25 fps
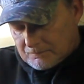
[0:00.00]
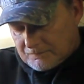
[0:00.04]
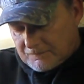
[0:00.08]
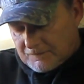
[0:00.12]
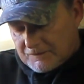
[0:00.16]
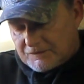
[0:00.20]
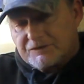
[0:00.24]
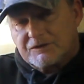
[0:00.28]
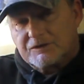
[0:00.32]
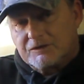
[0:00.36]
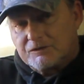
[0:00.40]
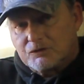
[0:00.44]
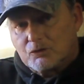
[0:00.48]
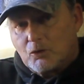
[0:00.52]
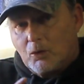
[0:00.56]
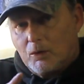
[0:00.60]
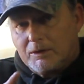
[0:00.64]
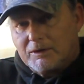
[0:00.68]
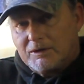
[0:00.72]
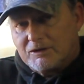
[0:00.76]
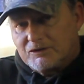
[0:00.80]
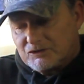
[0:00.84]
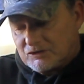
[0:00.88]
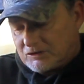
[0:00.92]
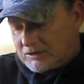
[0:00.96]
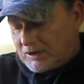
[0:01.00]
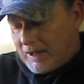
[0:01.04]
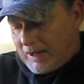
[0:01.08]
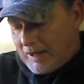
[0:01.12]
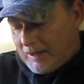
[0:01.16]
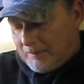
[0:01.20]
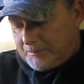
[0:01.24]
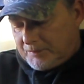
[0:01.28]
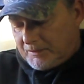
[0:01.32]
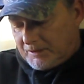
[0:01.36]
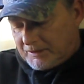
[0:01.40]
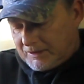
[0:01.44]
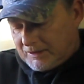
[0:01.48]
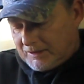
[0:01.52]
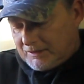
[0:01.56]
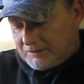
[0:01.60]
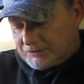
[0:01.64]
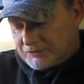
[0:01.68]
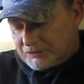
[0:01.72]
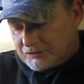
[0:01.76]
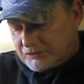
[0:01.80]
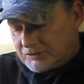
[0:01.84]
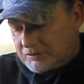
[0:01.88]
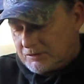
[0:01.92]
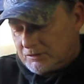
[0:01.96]
this is going to slap
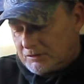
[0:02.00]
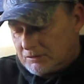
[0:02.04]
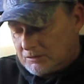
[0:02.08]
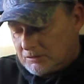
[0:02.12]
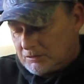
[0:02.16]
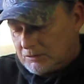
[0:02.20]
against